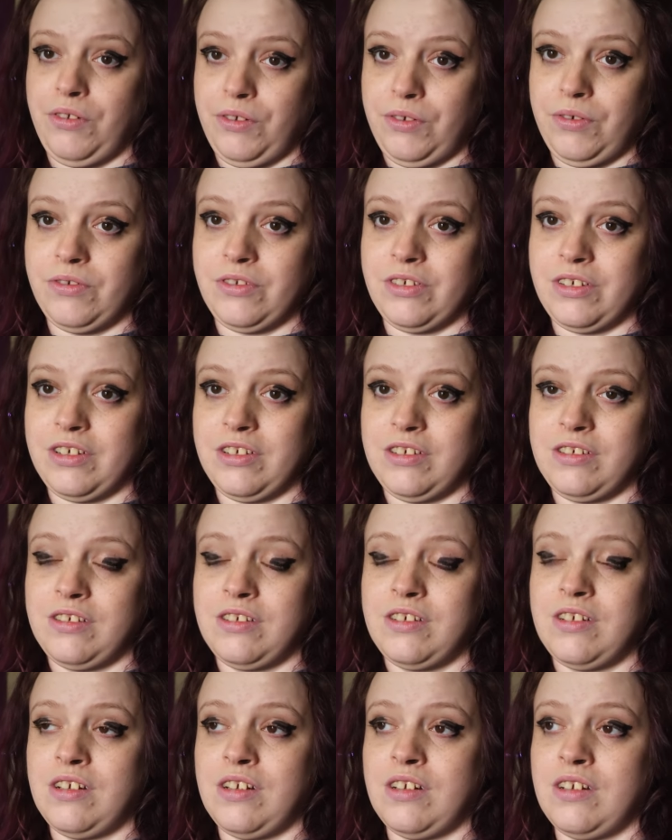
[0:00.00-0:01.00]
user
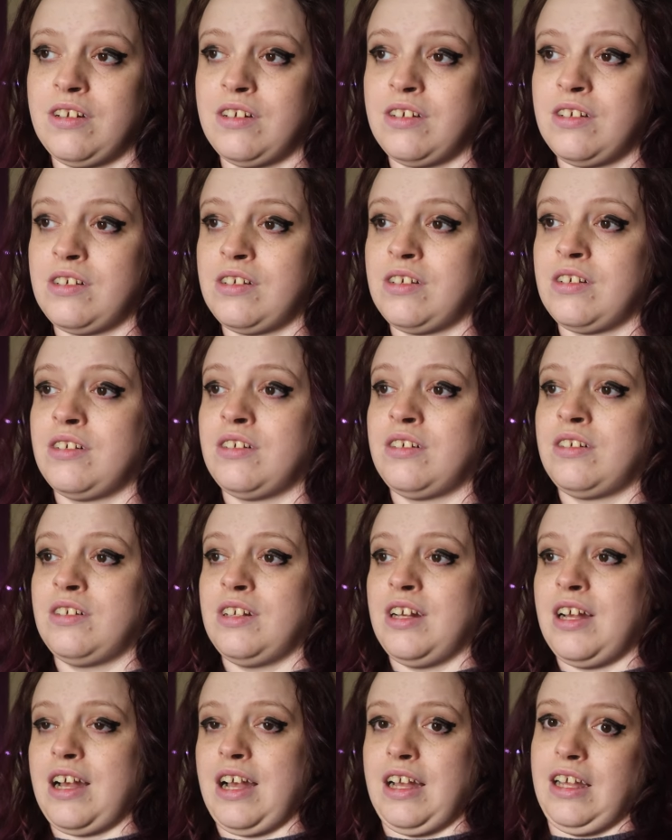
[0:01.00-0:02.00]

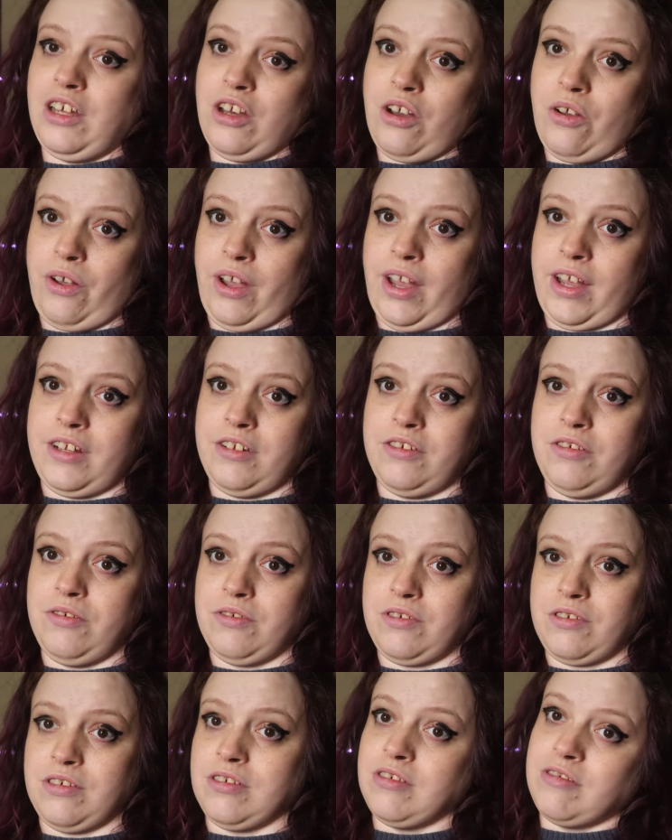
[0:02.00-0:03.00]
and cocaine
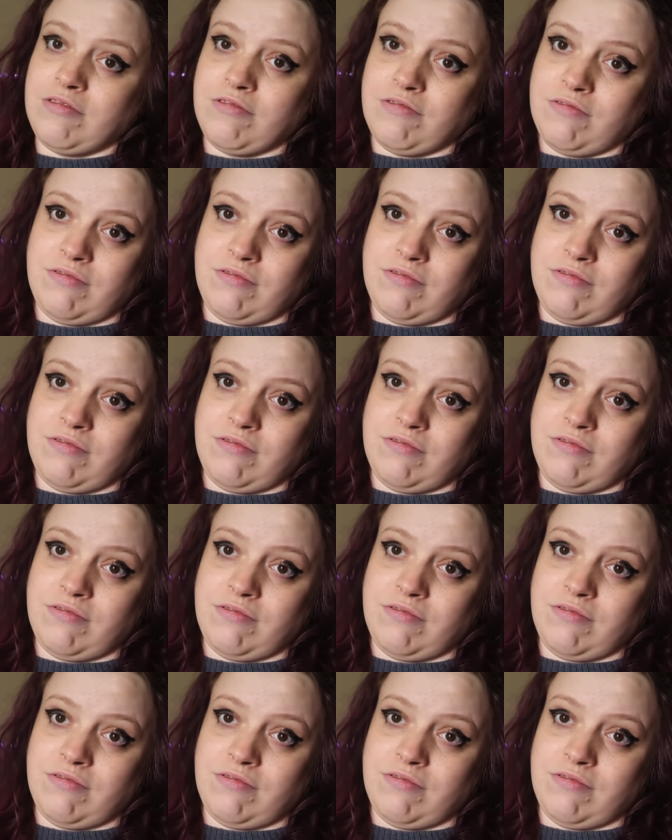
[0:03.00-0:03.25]
user.